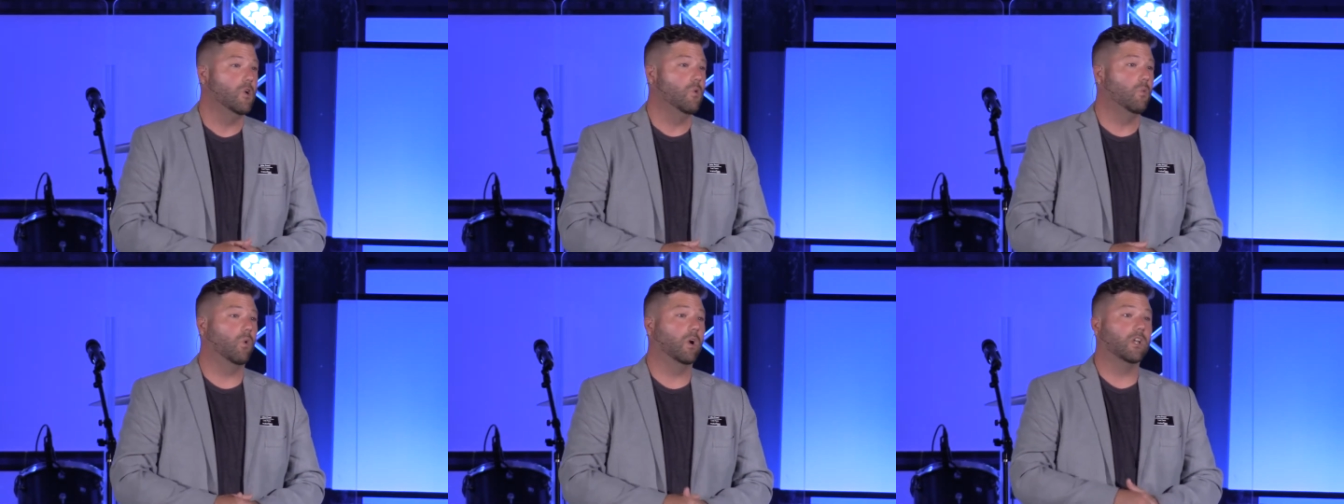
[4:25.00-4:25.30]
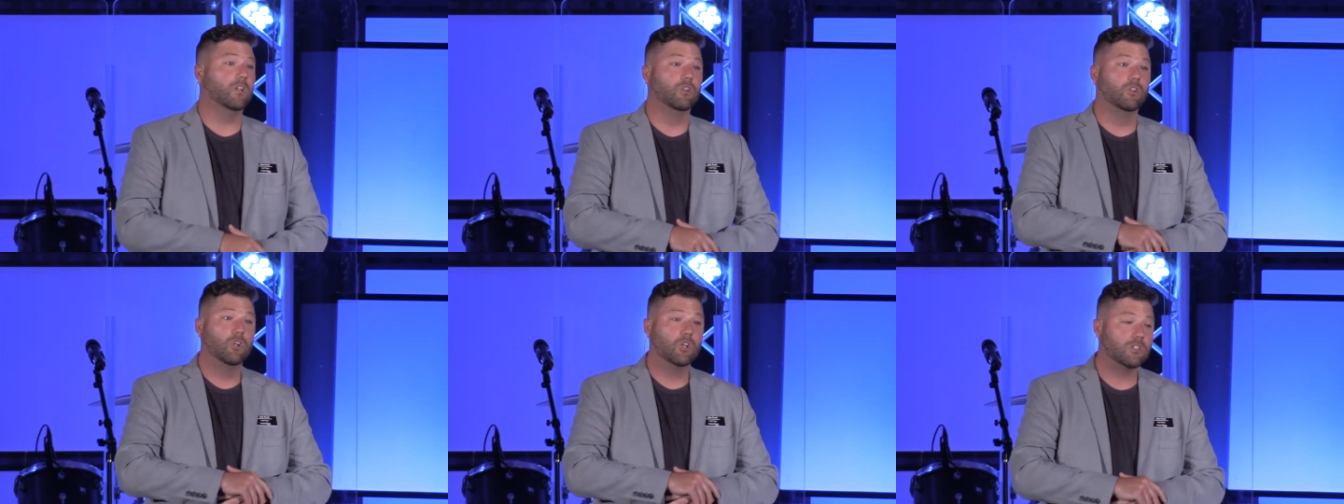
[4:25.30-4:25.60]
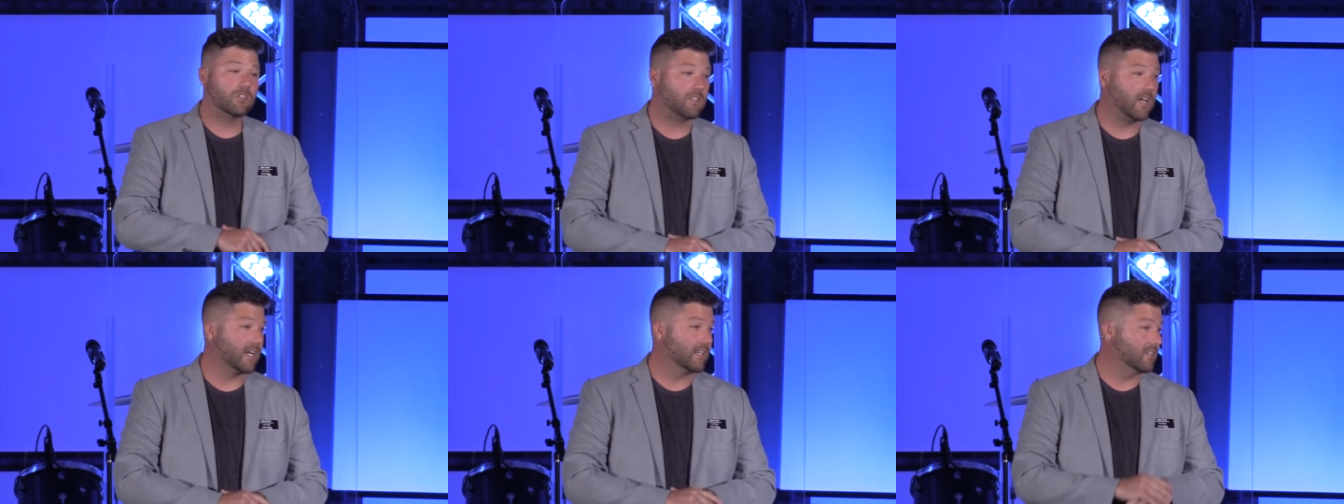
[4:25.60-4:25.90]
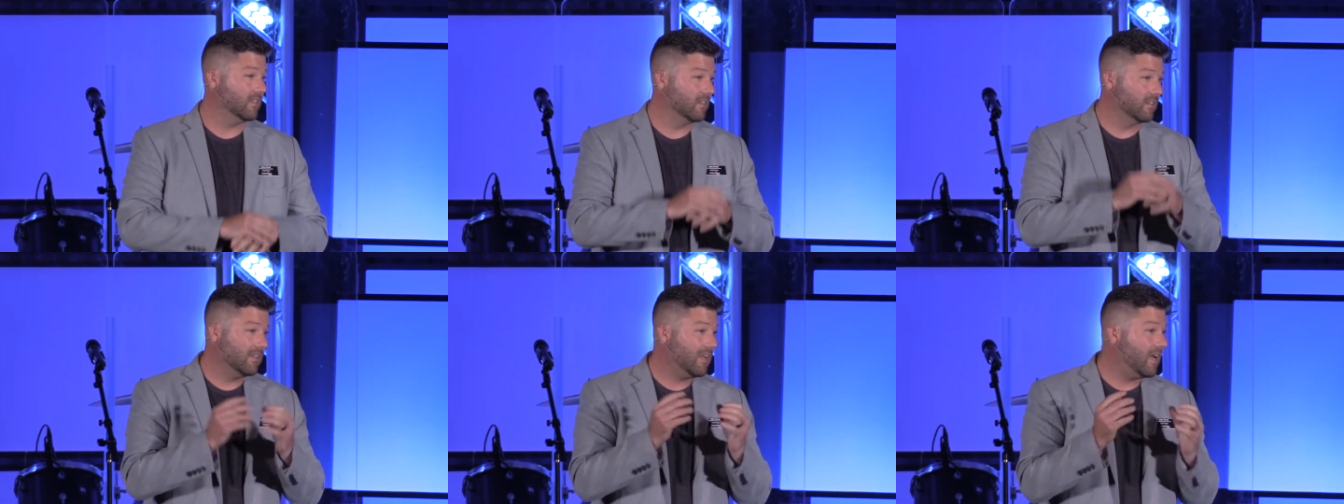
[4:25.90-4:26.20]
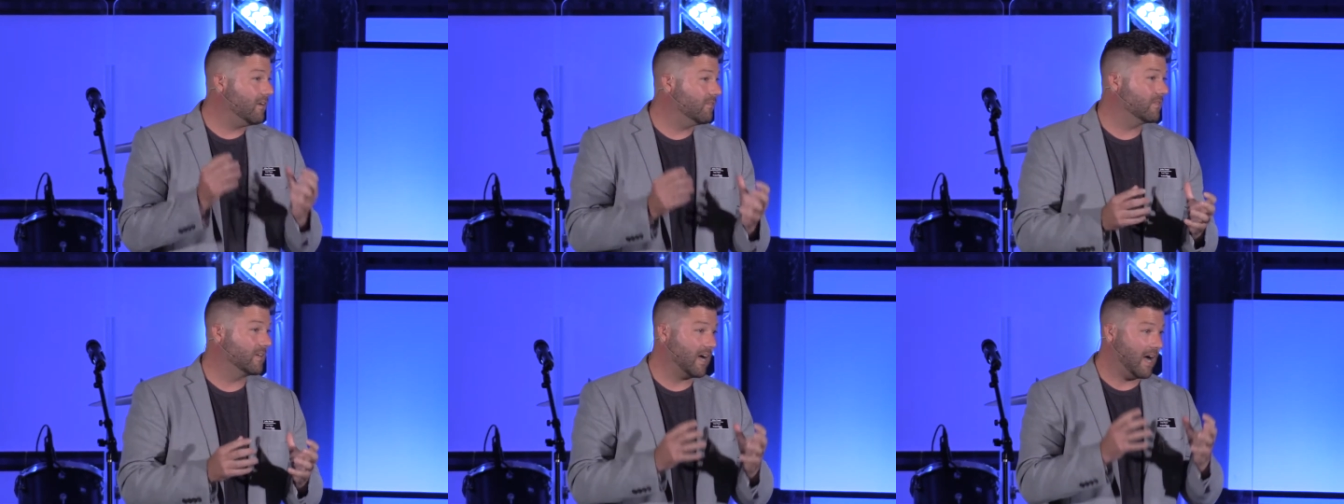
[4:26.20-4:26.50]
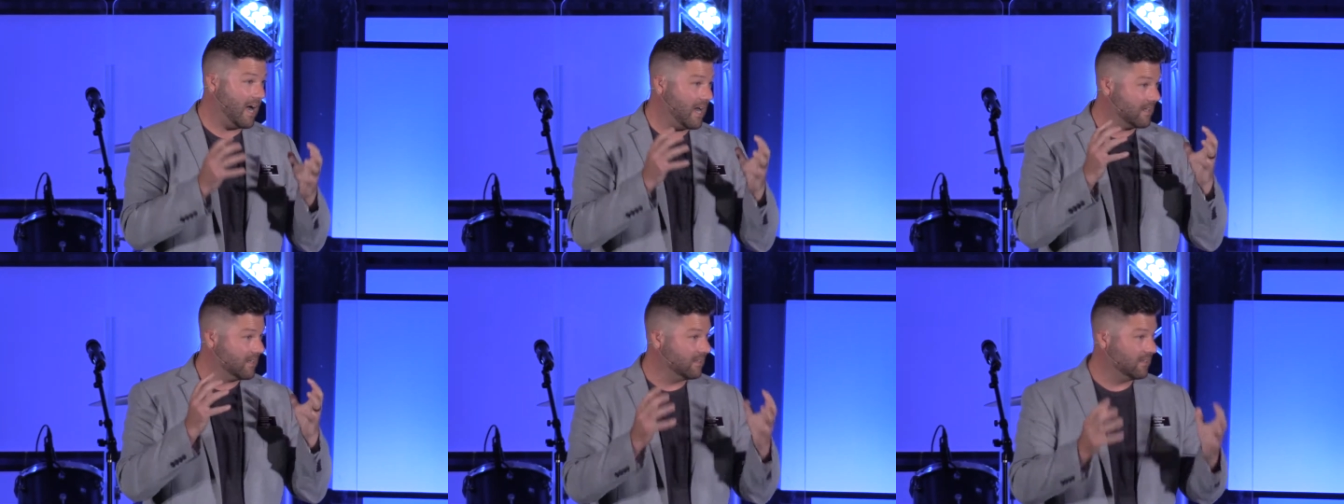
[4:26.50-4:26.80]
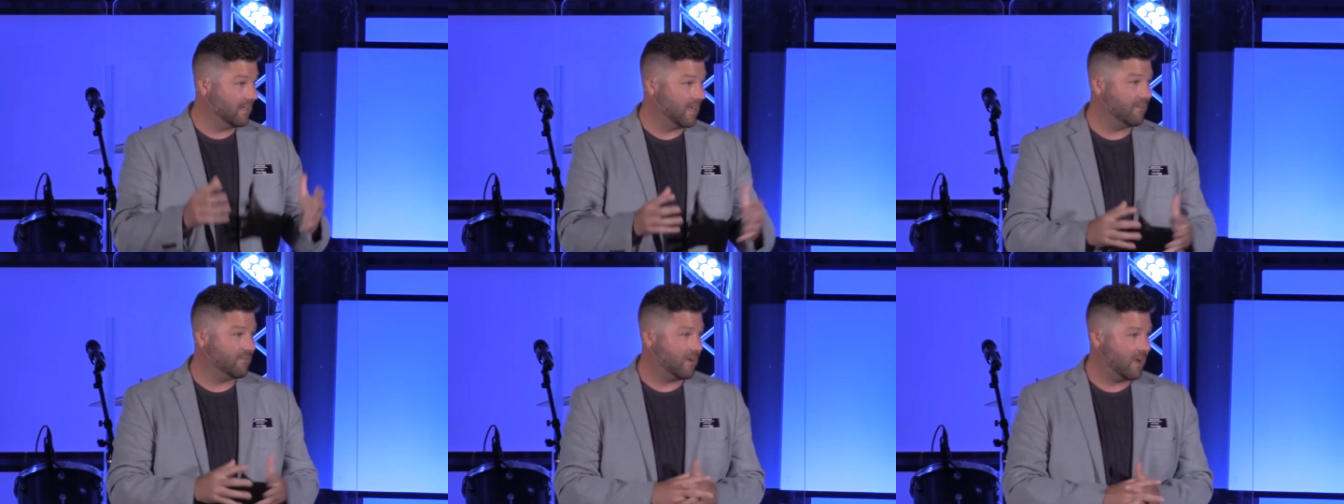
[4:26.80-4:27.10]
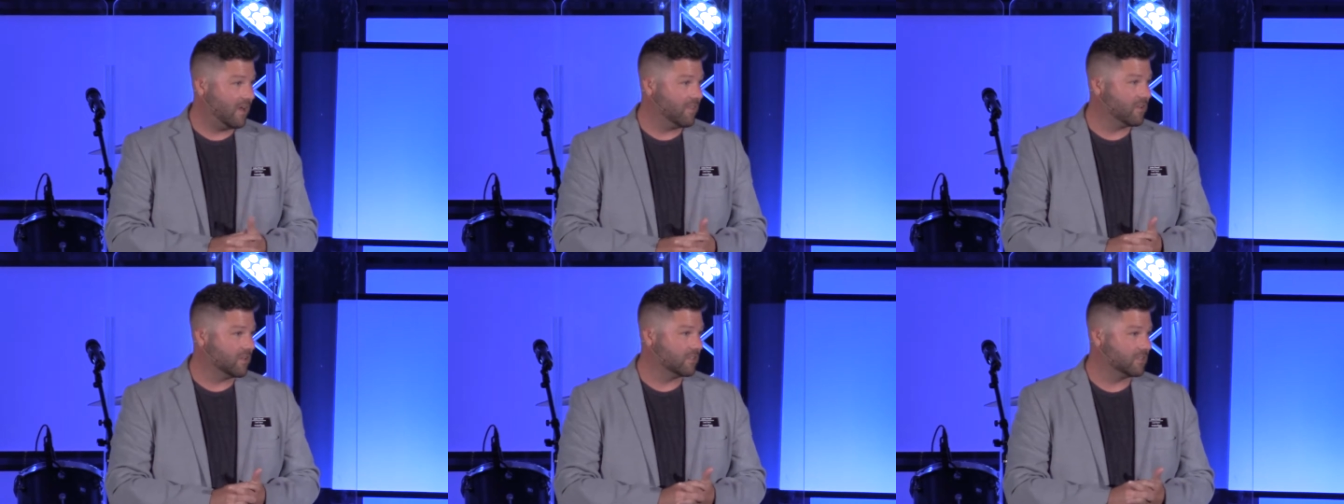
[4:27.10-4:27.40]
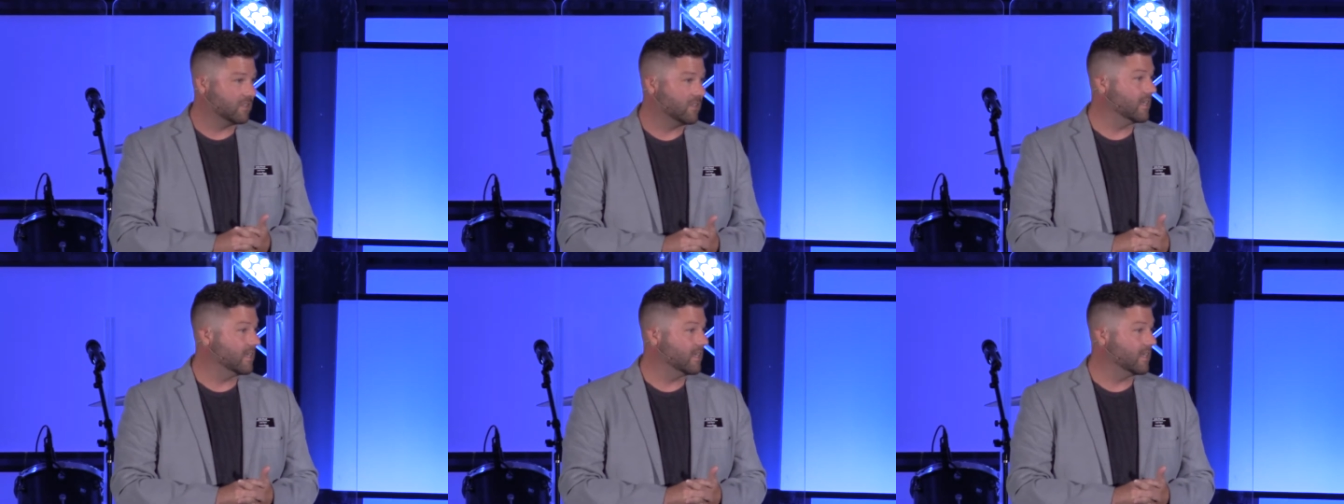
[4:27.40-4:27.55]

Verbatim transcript: what it looks like to love God and love others.